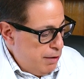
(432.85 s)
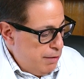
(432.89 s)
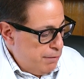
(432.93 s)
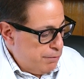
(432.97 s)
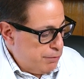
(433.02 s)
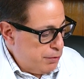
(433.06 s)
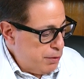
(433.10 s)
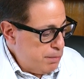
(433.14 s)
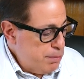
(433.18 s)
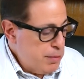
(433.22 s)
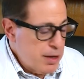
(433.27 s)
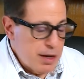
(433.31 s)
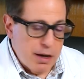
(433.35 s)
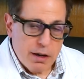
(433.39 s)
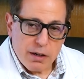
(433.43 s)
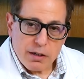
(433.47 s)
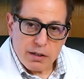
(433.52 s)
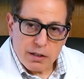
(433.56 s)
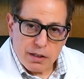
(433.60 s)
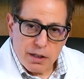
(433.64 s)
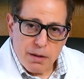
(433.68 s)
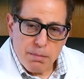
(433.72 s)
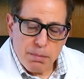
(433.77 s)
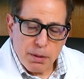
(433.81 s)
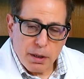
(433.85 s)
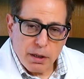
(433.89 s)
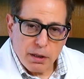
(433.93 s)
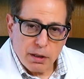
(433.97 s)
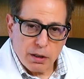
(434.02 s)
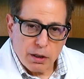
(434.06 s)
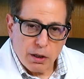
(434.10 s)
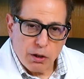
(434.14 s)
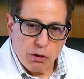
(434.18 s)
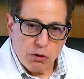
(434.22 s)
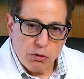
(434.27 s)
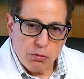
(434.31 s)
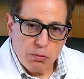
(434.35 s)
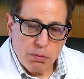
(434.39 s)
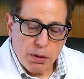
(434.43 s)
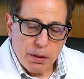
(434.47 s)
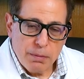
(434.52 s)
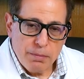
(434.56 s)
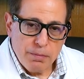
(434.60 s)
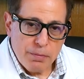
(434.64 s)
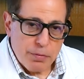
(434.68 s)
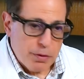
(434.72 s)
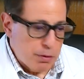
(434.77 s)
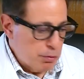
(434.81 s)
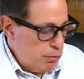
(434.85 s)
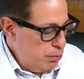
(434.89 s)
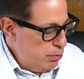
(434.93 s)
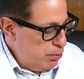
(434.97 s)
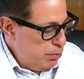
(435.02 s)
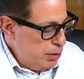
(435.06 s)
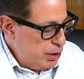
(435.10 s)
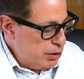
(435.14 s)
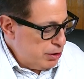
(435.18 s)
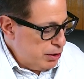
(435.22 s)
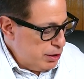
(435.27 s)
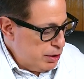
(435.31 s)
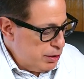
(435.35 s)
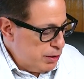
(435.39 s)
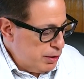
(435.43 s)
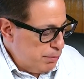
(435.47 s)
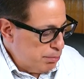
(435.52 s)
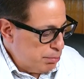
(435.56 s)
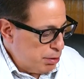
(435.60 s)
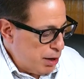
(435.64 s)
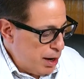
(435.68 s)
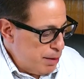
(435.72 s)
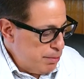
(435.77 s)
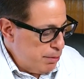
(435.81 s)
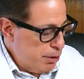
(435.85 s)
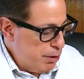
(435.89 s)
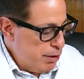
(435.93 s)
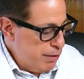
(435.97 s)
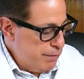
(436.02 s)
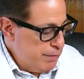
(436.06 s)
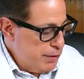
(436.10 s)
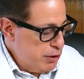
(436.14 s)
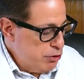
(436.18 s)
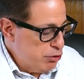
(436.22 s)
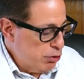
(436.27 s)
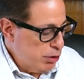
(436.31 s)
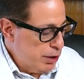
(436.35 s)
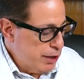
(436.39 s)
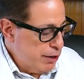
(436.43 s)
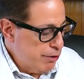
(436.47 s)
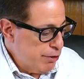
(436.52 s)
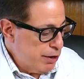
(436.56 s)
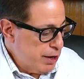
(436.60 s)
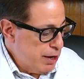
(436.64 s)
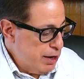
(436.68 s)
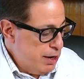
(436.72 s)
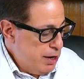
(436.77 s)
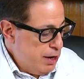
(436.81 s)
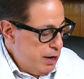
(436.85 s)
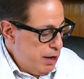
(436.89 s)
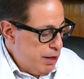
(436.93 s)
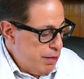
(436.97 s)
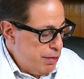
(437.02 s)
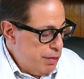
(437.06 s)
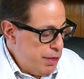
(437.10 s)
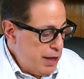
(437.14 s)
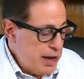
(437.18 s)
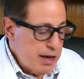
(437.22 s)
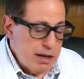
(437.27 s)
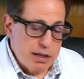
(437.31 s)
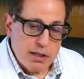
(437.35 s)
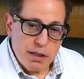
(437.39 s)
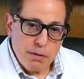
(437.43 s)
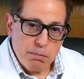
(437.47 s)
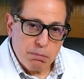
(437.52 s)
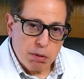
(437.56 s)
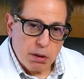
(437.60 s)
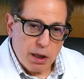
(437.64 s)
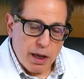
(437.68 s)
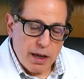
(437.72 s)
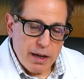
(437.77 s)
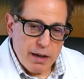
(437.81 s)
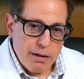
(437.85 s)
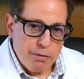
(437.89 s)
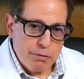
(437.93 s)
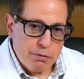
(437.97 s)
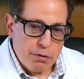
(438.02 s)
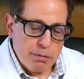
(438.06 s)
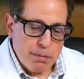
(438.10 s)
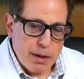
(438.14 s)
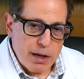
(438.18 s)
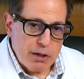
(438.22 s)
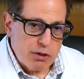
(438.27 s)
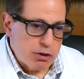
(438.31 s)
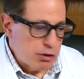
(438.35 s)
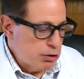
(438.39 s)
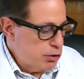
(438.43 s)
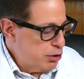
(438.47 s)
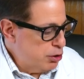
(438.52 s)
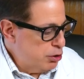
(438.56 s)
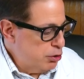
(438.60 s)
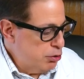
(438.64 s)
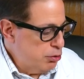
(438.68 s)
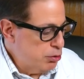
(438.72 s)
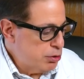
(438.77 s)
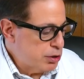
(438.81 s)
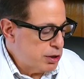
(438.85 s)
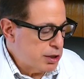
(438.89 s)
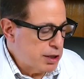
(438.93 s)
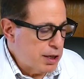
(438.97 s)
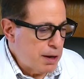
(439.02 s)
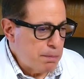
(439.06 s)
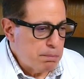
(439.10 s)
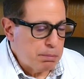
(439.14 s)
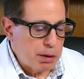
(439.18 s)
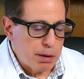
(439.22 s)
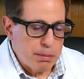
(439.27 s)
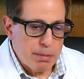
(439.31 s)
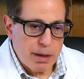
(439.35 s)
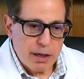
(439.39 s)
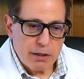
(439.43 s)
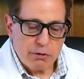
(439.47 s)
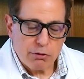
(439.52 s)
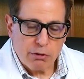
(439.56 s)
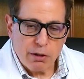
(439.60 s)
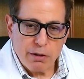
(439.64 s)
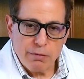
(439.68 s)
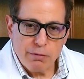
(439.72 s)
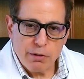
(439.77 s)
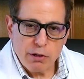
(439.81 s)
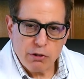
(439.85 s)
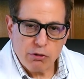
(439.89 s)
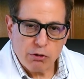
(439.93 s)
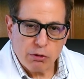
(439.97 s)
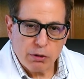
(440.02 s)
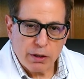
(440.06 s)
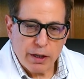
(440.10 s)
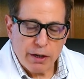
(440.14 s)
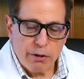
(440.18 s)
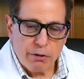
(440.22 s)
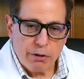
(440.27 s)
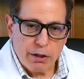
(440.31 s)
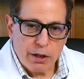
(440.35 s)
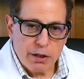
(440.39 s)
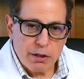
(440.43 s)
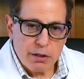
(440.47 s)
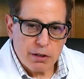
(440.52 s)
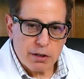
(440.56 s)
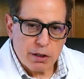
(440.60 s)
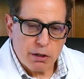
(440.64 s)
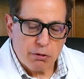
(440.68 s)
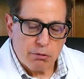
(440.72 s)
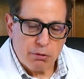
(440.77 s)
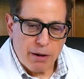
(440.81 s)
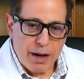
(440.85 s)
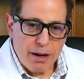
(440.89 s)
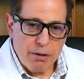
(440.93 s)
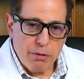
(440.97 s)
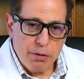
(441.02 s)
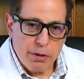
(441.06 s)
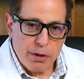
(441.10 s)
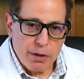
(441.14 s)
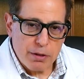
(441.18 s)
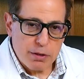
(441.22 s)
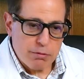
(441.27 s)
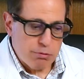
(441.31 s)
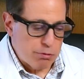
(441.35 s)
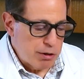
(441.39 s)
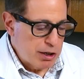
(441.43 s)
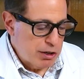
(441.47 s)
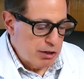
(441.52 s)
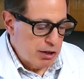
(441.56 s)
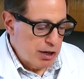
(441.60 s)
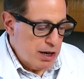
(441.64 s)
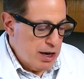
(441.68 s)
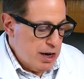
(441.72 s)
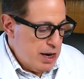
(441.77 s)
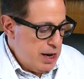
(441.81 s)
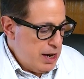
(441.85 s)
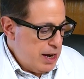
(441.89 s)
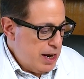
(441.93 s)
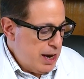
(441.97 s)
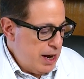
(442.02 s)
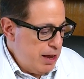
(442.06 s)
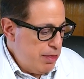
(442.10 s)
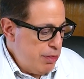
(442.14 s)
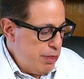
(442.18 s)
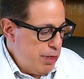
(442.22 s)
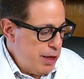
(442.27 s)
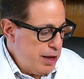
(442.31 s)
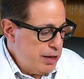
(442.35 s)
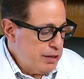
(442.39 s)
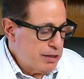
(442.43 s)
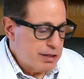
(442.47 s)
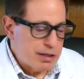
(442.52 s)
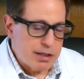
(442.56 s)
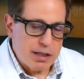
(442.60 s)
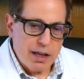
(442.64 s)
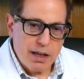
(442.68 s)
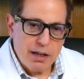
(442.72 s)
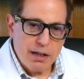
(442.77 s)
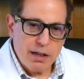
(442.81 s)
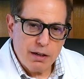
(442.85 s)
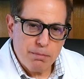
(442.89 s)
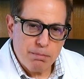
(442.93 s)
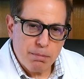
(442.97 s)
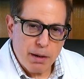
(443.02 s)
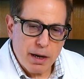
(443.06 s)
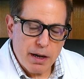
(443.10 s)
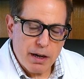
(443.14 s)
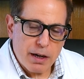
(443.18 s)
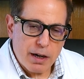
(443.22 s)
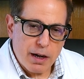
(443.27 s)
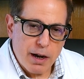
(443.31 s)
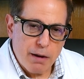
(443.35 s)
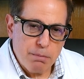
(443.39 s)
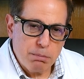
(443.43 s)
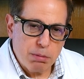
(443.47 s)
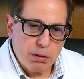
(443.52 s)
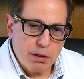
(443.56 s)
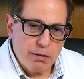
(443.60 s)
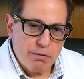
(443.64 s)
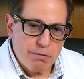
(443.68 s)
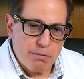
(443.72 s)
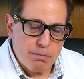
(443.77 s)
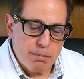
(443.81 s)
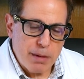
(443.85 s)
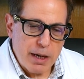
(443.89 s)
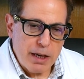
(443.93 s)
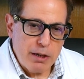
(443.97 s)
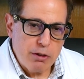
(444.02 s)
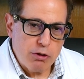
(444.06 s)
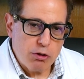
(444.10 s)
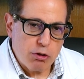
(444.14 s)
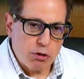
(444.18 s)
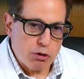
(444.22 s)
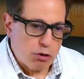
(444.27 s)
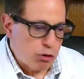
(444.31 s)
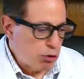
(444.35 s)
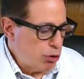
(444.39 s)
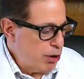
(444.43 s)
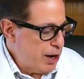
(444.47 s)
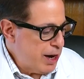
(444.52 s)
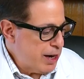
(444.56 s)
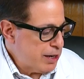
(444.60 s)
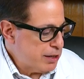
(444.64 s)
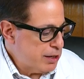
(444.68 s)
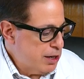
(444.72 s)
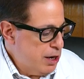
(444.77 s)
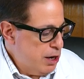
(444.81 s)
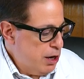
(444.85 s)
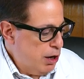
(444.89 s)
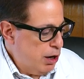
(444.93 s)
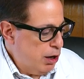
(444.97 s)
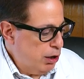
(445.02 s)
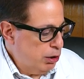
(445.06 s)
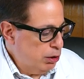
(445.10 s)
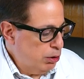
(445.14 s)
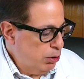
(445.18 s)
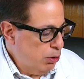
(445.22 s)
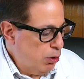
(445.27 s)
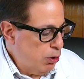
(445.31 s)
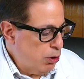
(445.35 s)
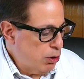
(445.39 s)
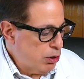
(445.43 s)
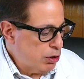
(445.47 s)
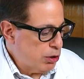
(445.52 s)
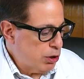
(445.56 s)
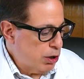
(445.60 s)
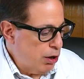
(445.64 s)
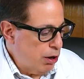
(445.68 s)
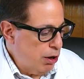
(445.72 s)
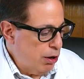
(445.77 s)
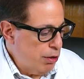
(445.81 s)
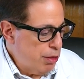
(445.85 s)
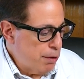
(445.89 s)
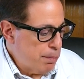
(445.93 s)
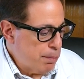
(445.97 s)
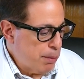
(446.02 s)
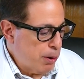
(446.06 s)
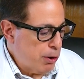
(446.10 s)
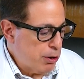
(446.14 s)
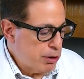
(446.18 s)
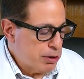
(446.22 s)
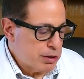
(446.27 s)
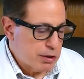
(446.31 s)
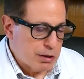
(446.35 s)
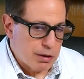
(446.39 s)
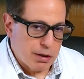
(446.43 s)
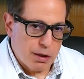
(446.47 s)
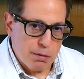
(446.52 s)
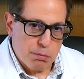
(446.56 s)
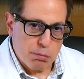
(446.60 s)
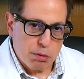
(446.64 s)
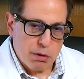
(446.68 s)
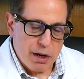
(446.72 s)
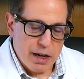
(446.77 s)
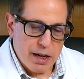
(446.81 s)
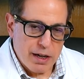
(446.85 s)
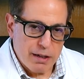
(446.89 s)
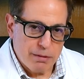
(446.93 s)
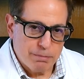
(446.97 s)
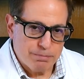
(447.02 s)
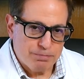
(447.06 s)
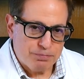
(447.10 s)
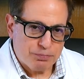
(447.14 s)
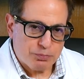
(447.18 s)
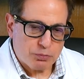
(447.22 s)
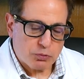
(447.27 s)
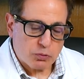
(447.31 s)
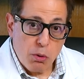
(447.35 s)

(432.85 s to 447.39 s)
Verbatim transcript: From the occipital lobe, which is the primary visual area, they supply information to supplementary visual areas around this region and then send it by a couple of major tracts along to other parts of the brain.